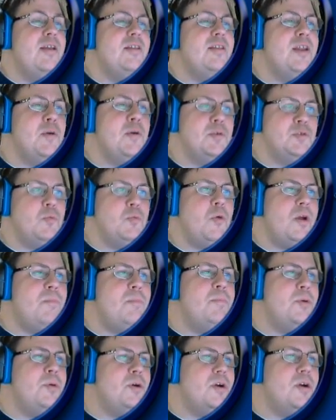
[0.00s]
There was one
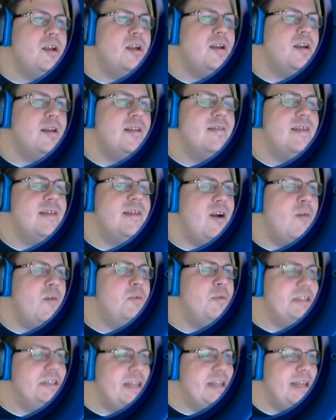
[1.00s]
book that
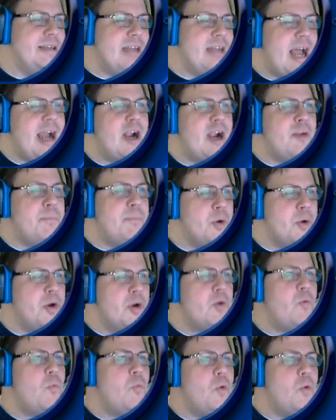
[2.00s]
almost the entire
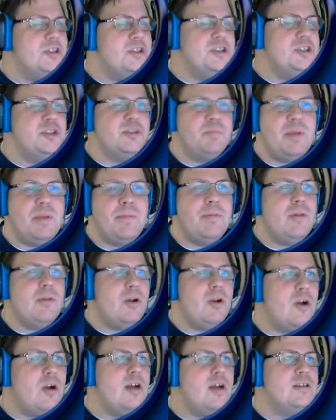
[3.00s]
book was just people
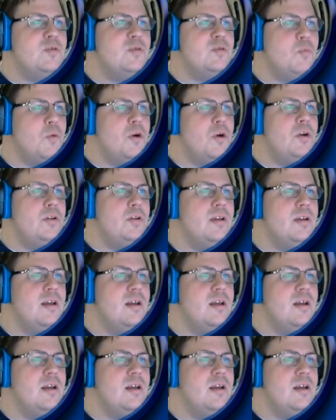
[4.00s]
across the world